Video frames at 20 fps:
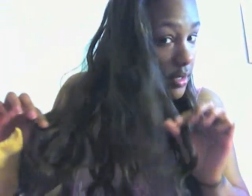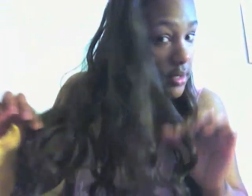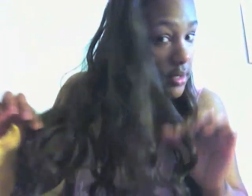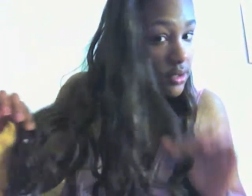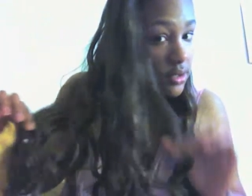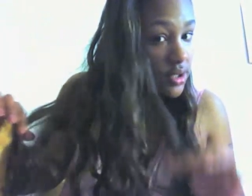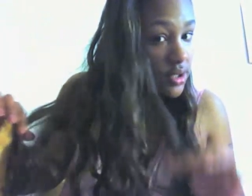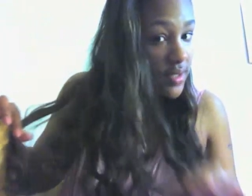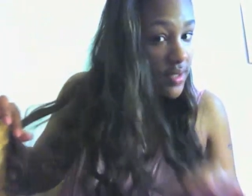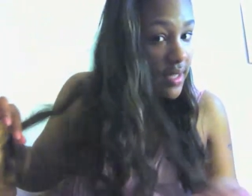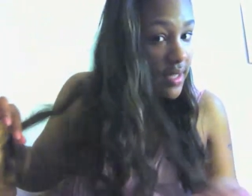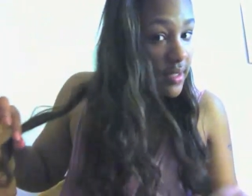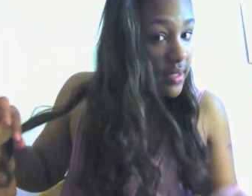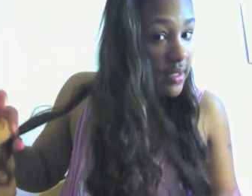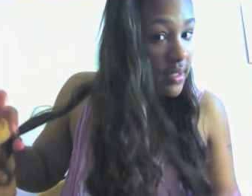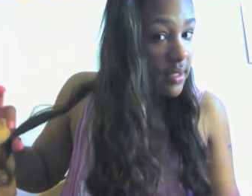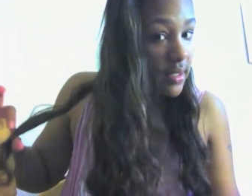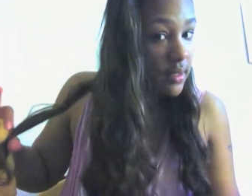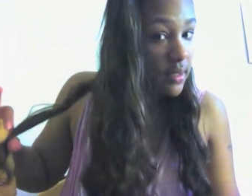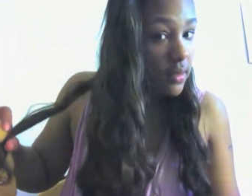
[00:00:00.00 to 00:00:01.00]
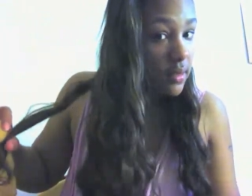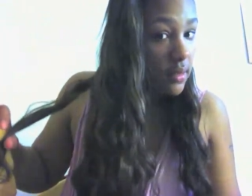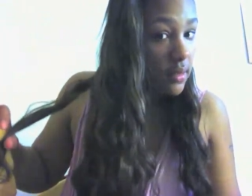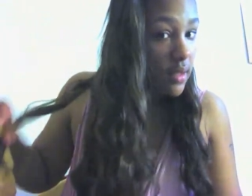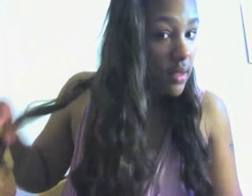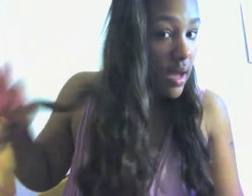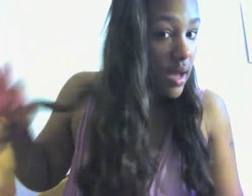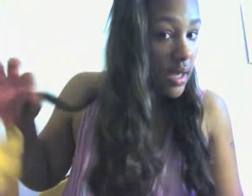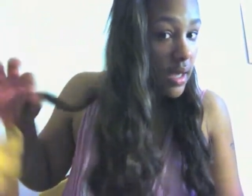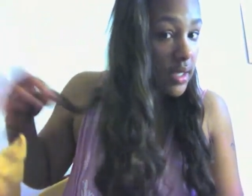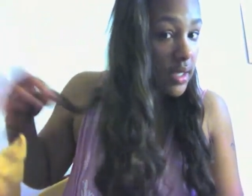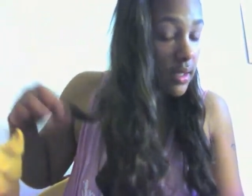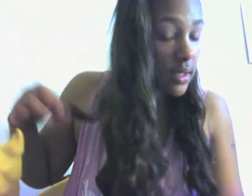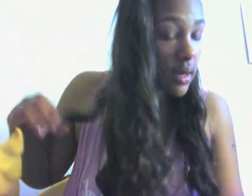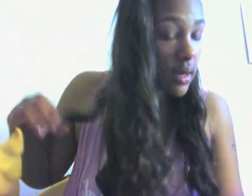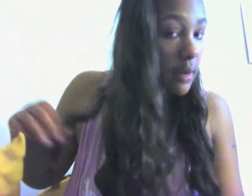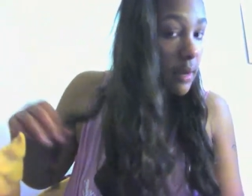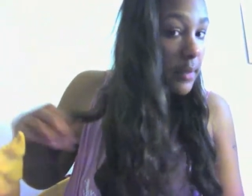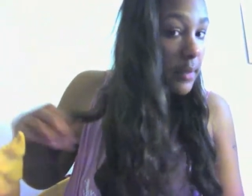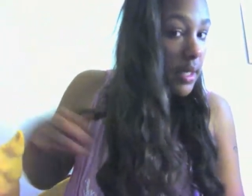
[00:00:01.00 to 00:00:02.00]
to just kind of get a little
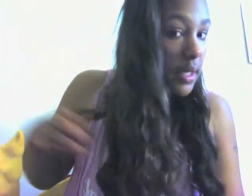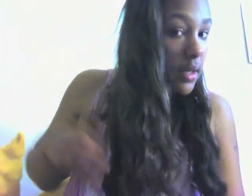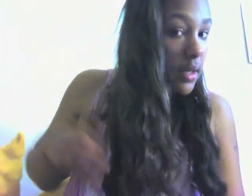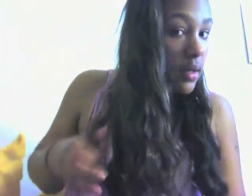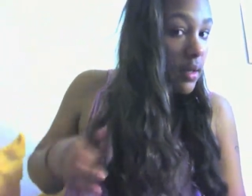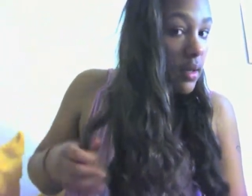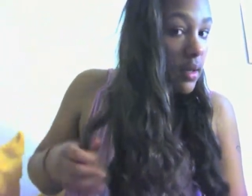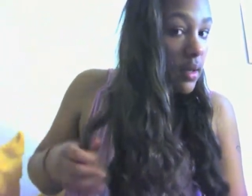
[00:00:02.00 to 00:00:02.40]
walky on me.